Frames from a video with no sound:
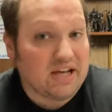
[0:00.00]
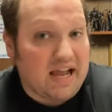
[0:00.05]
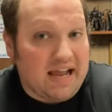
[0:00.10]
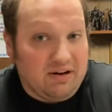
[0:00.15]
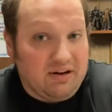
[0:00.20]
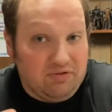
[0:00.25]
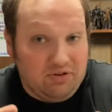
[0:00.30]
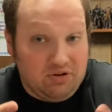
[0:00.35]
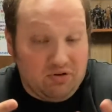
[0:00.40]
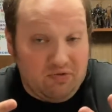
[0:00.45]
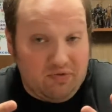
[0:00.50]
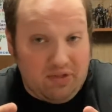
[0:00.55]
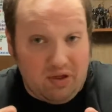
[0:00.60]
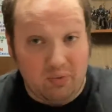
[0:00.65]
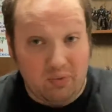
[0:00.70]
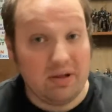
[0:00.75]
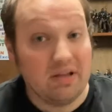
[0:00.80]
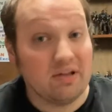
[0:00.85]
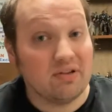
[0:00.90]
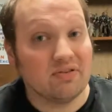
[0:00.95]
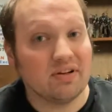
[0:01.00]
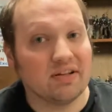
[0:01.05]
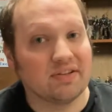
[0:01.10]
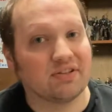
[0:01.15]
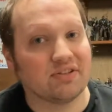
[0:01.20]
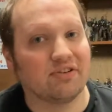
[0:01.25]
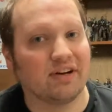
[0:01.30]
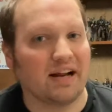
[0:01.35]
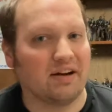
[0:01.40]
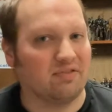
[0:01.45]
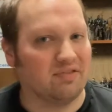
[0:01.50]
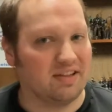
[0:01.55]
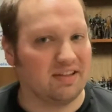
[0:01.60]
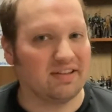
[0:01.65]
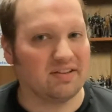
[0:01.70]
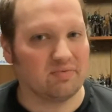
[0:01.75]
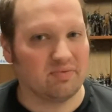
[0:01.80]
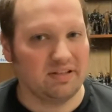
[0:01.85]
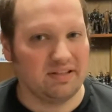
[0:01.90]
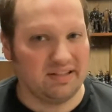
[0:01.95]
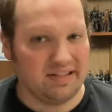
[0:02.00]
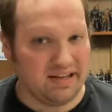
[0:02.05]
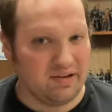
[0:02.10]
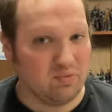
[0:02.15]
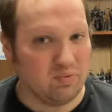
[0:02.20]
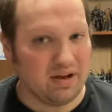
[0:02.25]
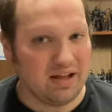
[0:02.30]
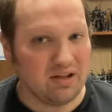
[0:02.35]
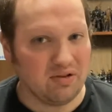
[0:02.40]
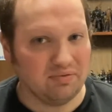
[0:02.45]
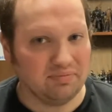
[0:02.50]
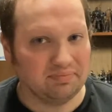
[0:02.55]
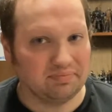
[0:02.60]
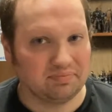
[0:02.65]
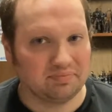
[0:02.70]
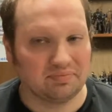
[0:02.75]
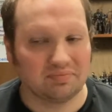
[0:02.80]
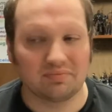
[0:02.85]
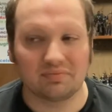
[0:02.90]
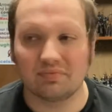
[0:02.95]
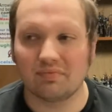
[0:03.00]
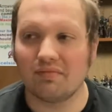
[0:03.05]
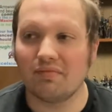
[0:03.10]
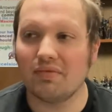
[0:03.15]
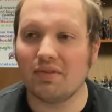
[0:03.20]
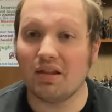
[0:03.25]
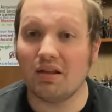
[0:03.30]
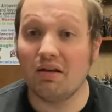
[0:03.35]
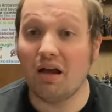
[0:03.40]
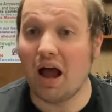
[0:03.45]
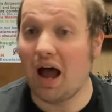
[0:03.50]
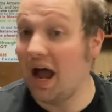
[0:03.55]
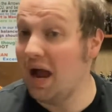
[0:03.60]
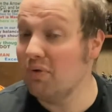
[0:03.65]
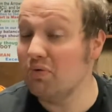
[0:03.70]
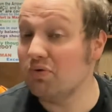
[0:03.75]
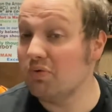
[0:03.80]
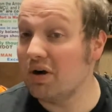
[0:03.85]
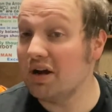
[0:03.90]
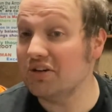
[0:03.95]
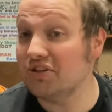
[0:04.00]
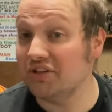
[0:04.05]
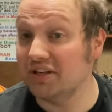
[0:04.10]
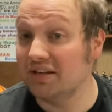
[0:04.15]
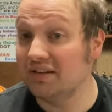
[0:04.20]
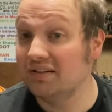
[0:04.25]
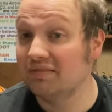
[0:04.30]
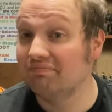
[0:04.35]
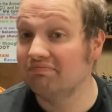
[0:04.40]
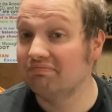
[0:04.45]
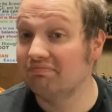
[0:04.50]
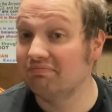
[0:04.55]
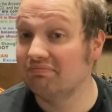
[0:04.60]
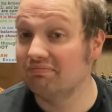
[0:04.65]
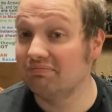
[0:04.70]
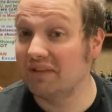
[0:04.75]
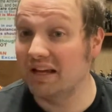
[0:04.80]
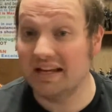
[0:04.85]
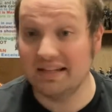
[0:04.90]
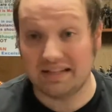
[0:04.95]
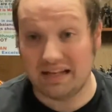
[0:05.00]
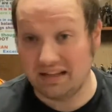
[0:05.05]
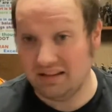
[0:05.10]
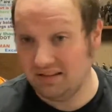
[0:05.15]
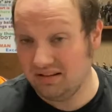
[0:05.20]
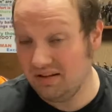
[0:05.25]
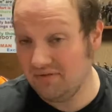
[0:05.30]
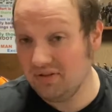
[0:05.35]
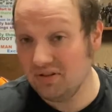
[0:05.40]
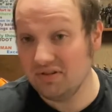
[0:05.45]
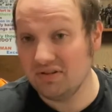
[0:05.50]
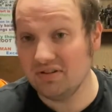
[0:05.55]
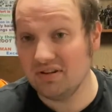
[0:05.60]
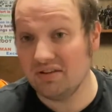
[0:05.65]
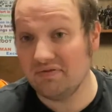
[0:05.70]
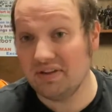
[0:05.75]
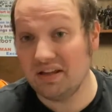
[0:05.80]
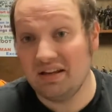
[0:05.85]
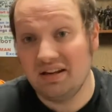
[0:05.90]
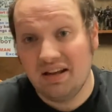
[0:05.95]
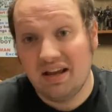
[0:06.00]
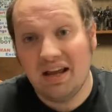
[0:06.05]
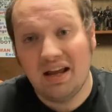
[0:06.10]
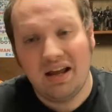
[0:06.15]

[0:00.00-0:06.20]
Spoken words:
I don't know if they will, considering I don't think this one did well, I would watch it because I love the look of it.